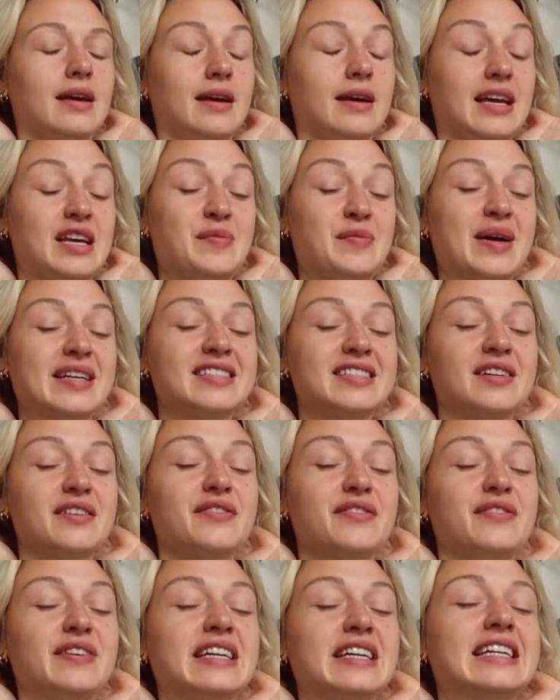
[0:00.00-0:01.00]
You might start
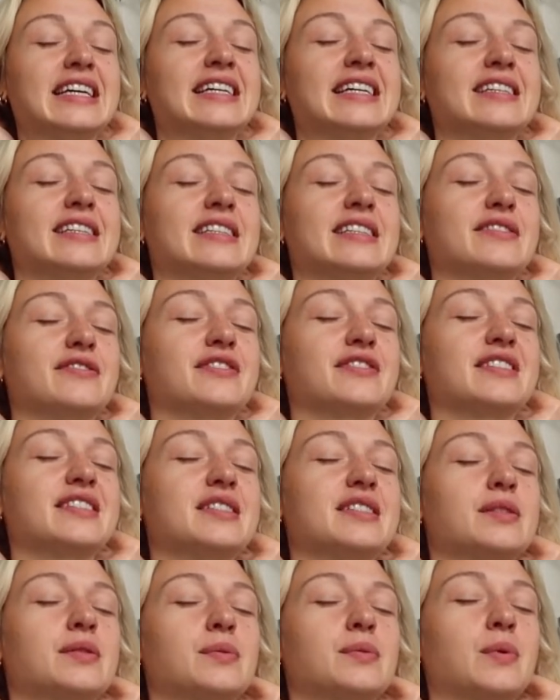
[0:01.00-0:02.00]
feeling the
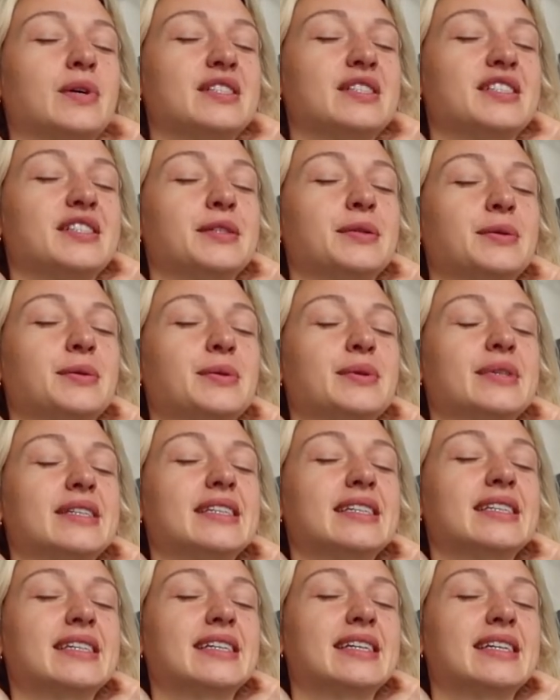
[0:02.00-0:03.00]
difference once you
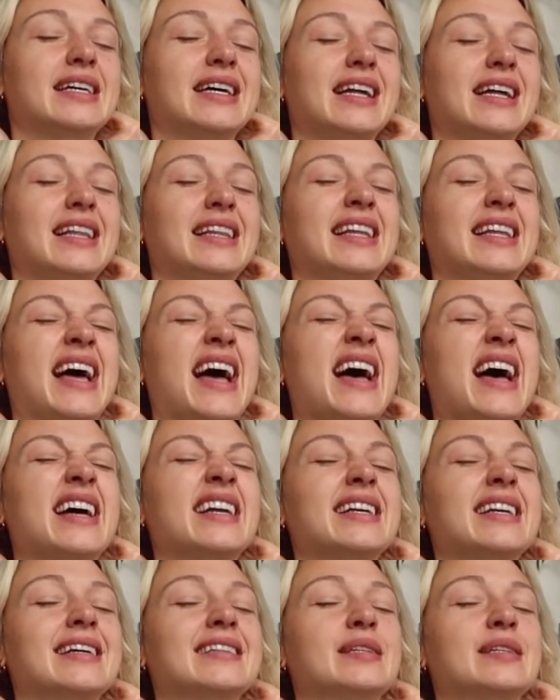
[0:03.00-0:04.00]

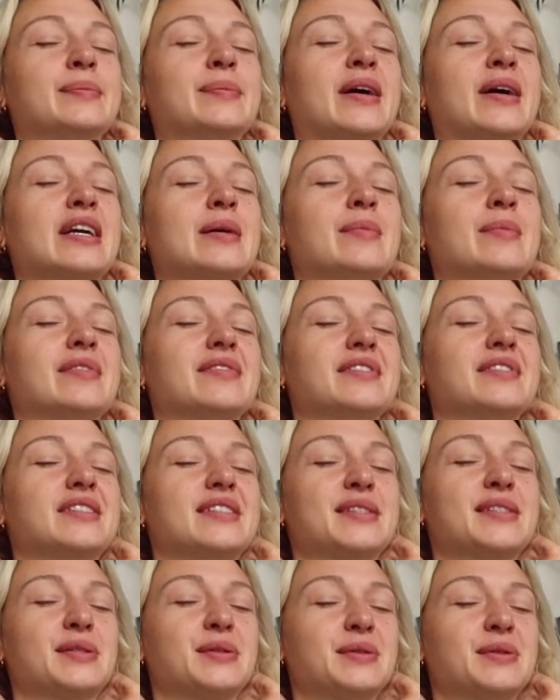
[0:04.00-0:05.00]
land at the bottom of the
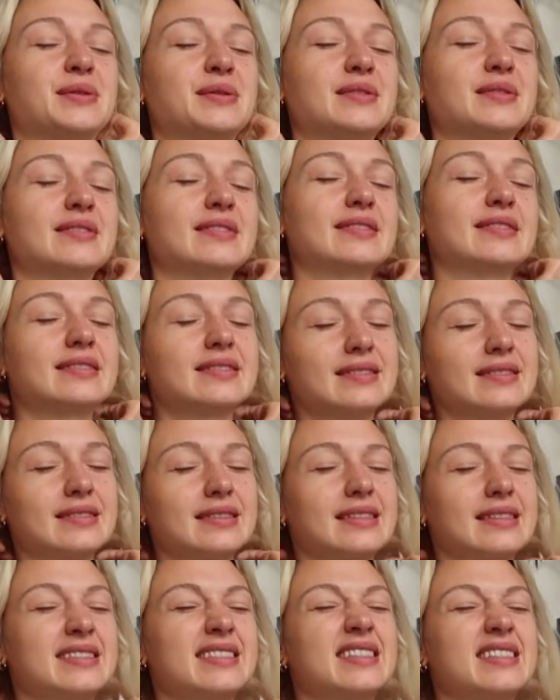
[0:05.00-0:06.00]
skull,
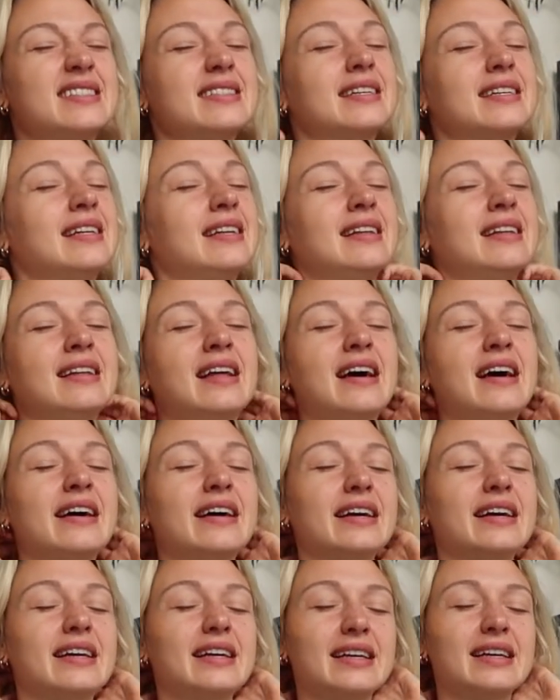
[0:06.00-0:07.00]
because there's a
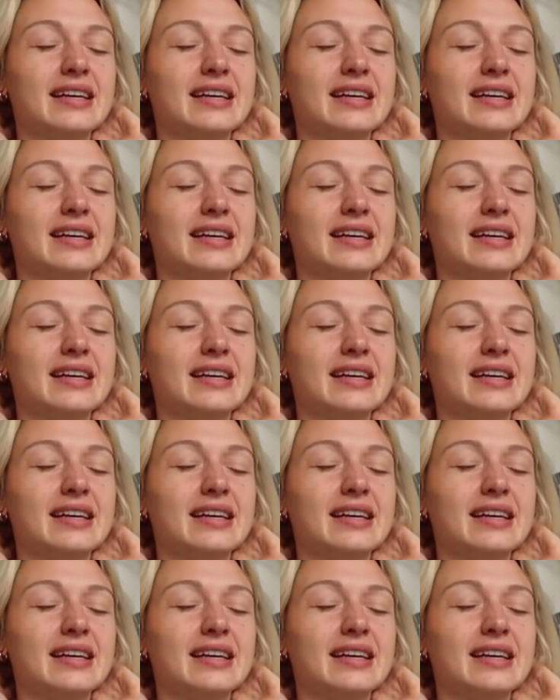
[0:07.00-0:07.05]
lot